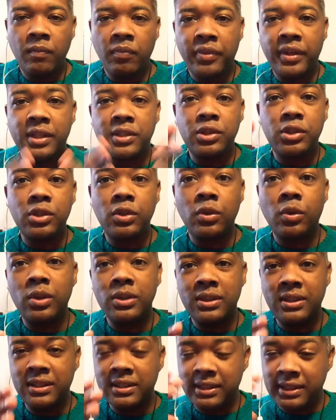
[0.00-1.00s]
the
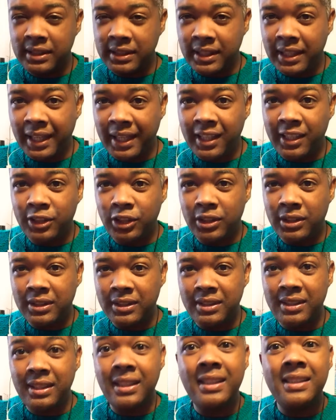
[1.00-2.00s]
source, this intelligence,
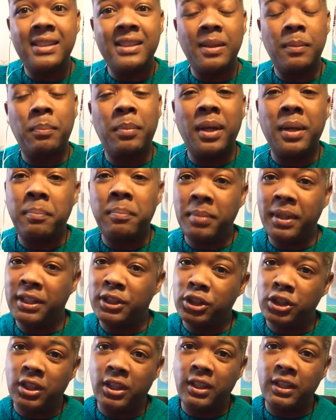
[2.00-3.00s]
sees the big
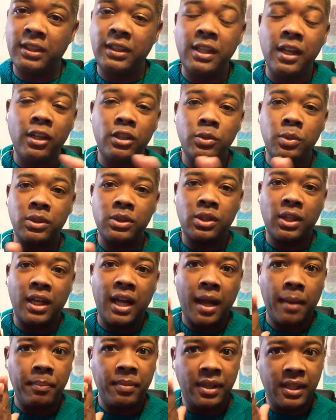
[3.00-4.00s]
picture. It knows what's going to
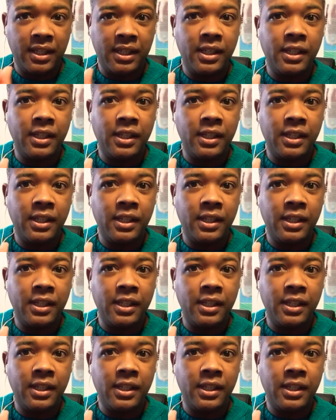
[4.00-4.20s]
happen a